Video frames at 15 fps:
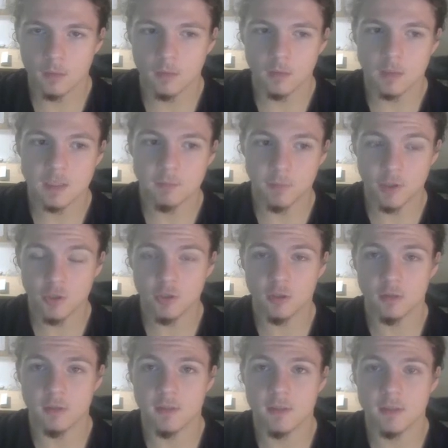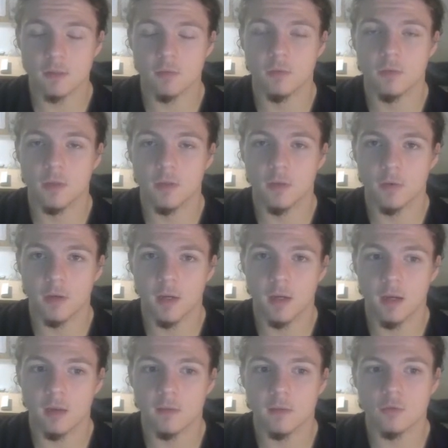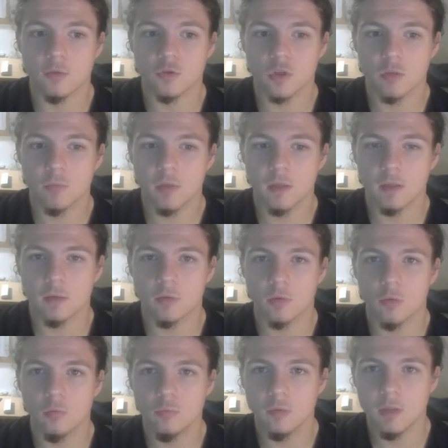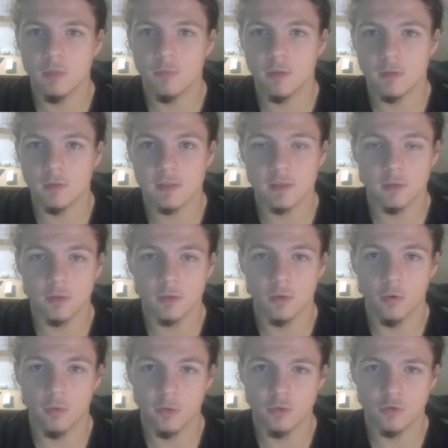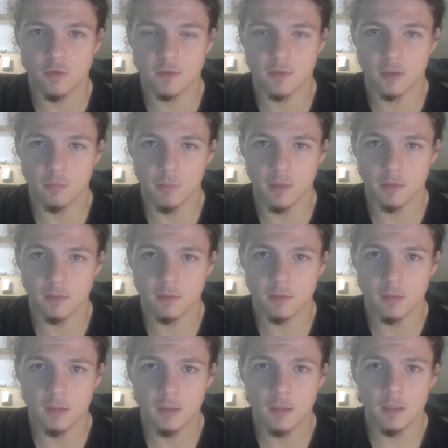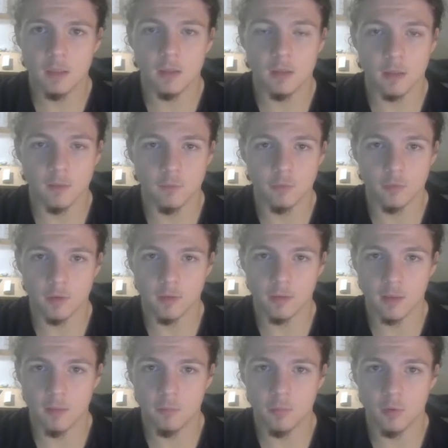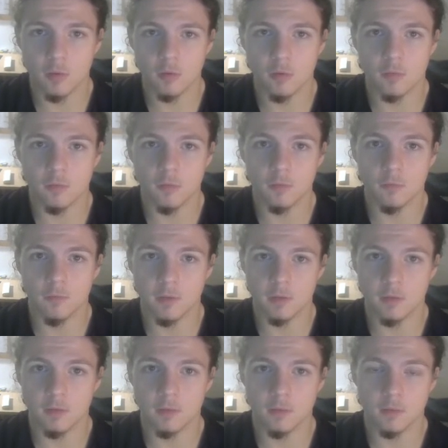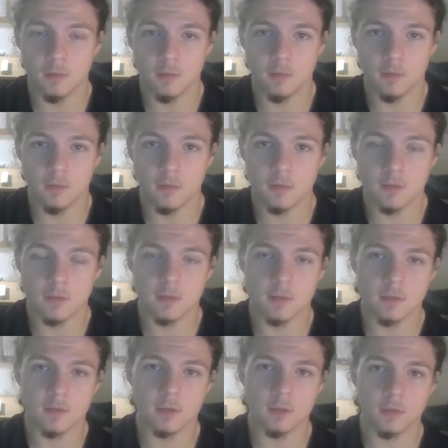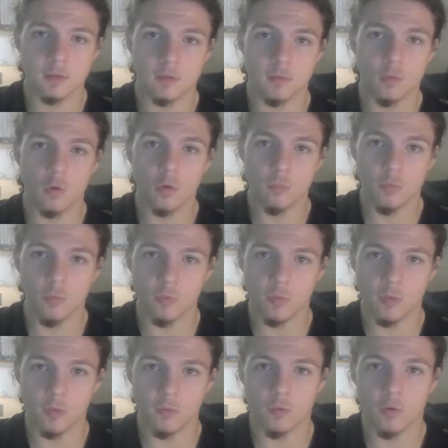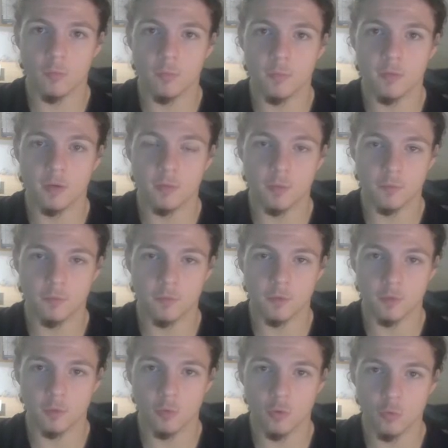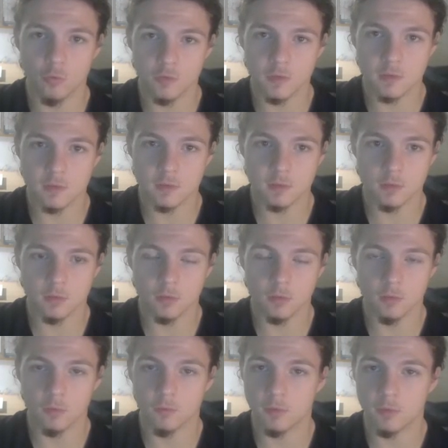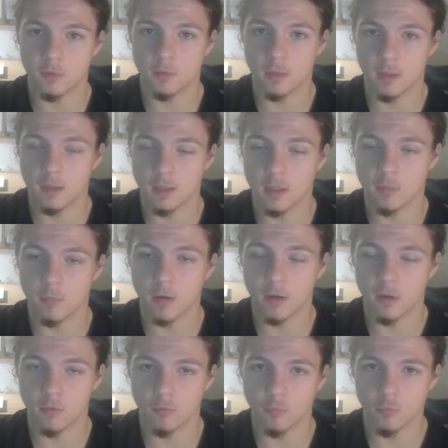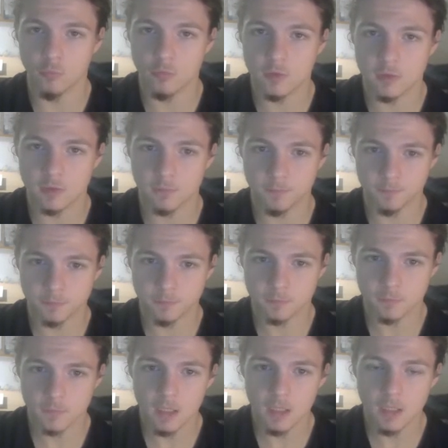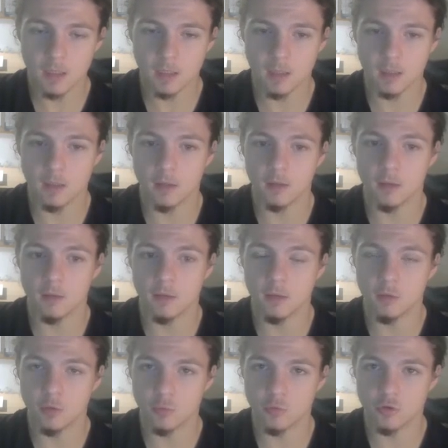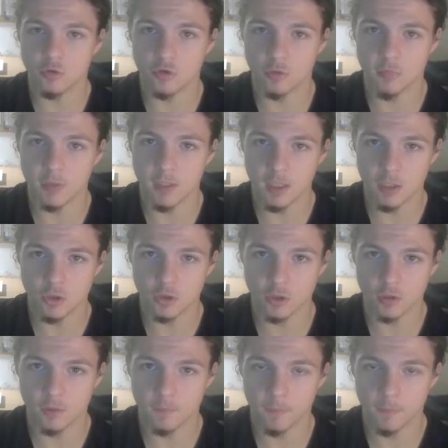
Specialists, on the other hand, germinate only when certain conditions are met, like for example when certain hormones from their preferred hosts of their nearby roots can induce germination.